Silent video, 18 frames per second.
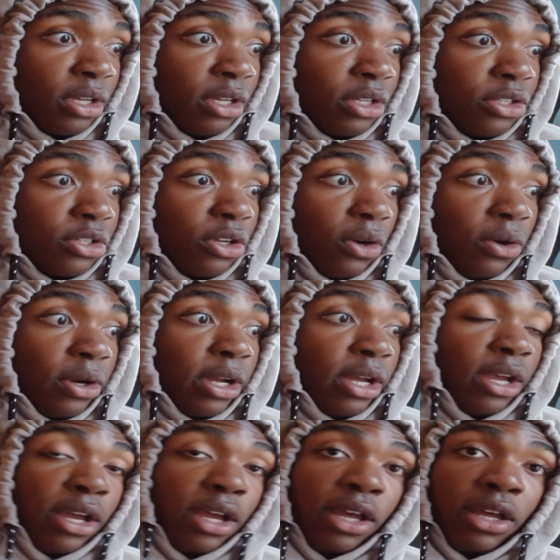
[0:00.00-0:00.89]
So
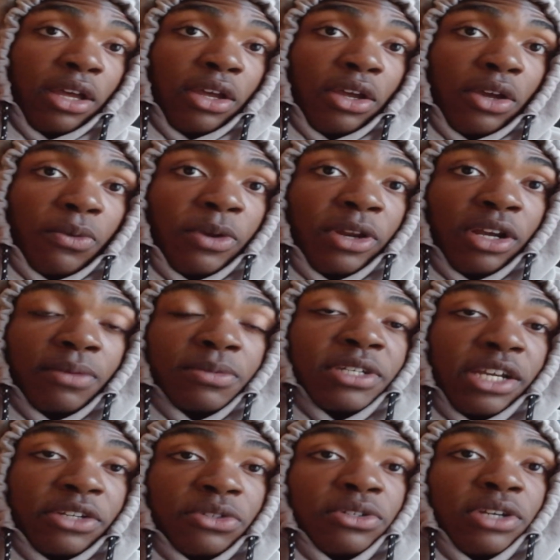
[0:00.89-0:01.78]
when it comes
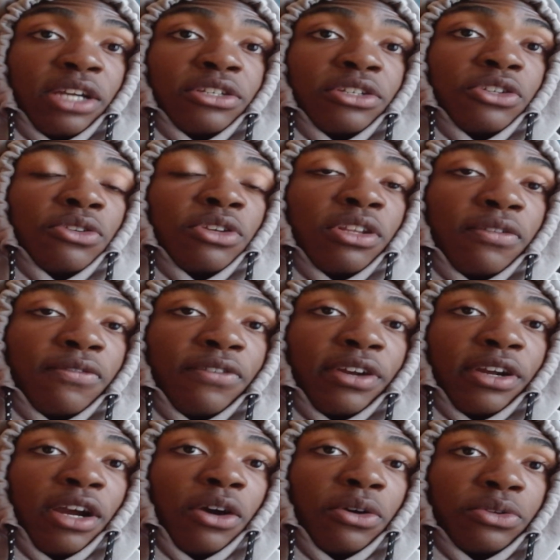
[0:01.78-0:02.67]
to exercising, you need to
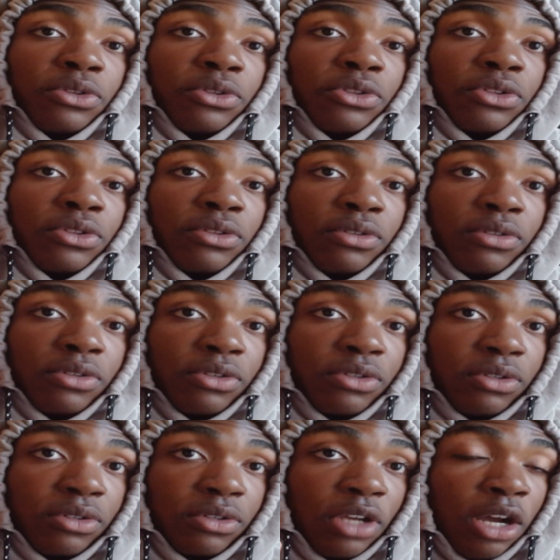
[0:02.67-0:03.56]
figure out
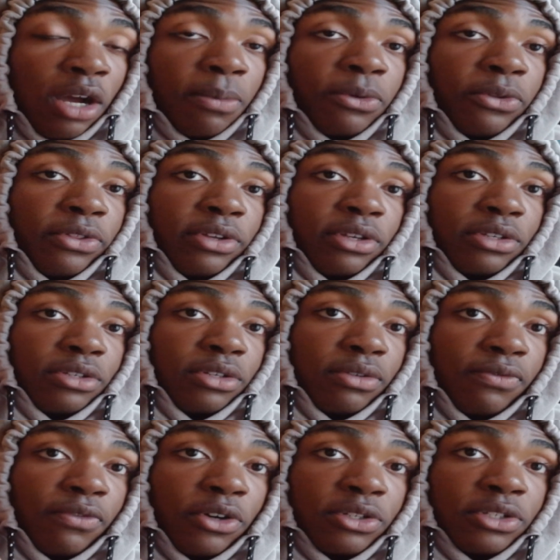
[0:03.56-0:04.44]
a couple things.
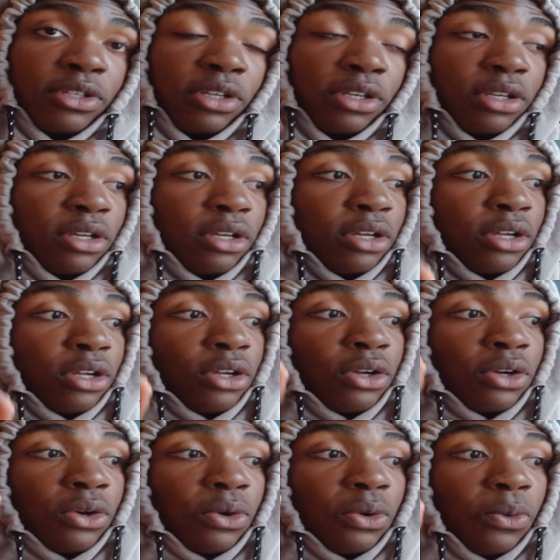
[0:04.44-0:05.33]
First thing,
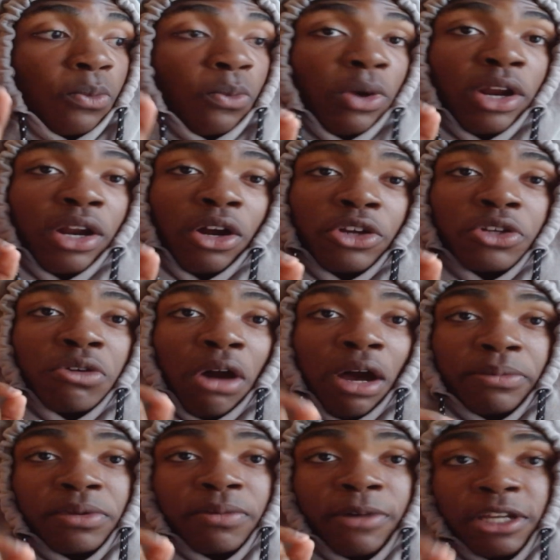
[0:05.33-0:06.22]
what are you
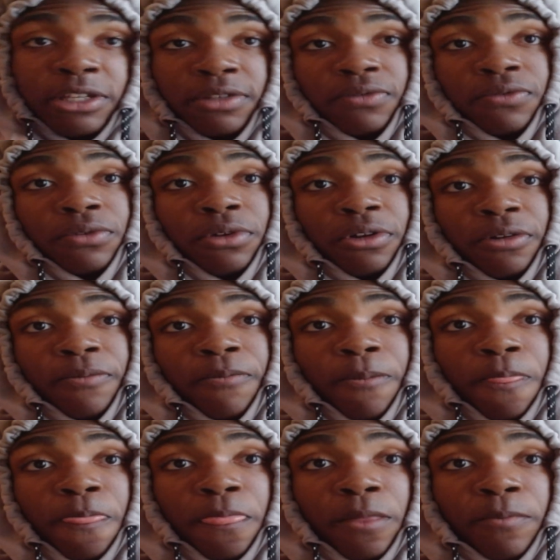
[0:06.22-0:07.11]
optimizing for?
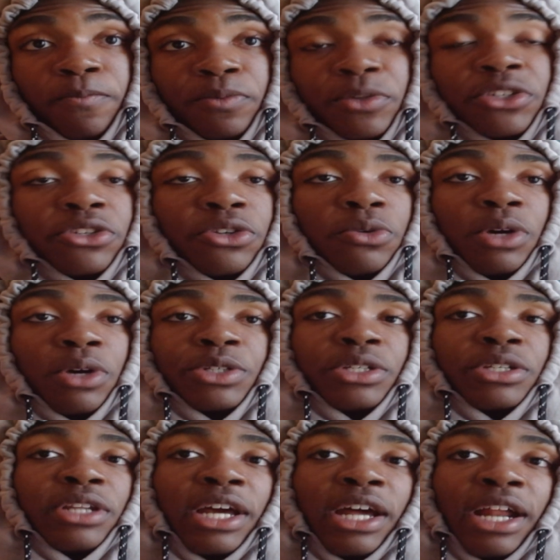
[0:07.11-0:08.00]
This is a
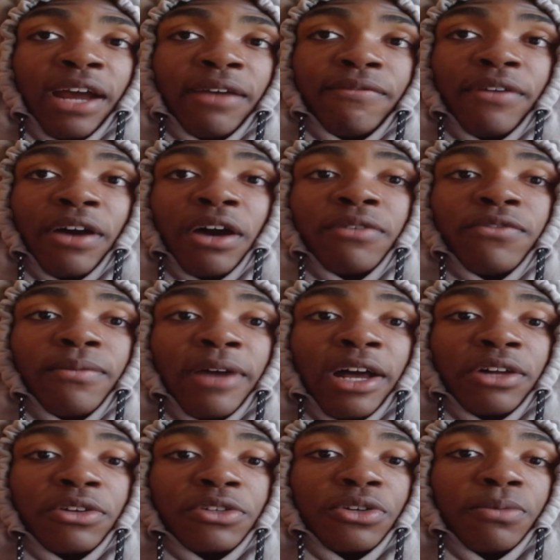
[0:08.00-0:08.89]
question that I found from
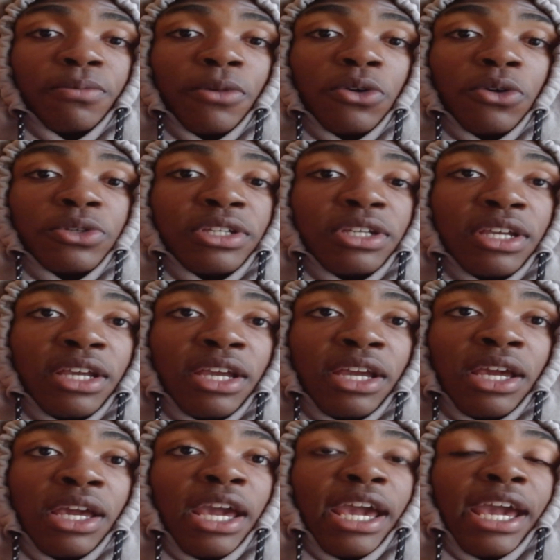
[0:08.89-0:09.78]
Alex Hormozi,
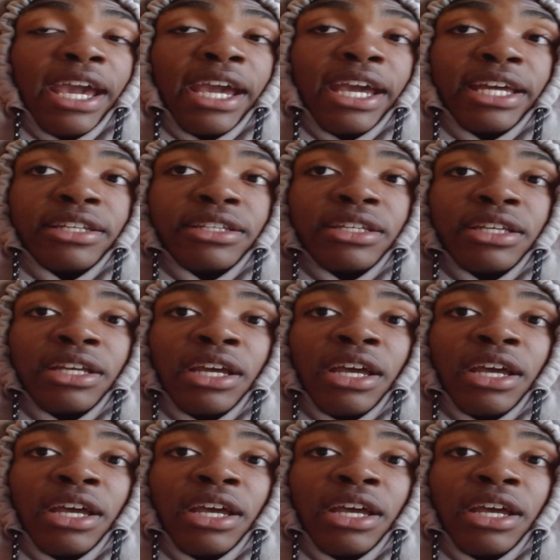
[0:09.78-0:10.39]
and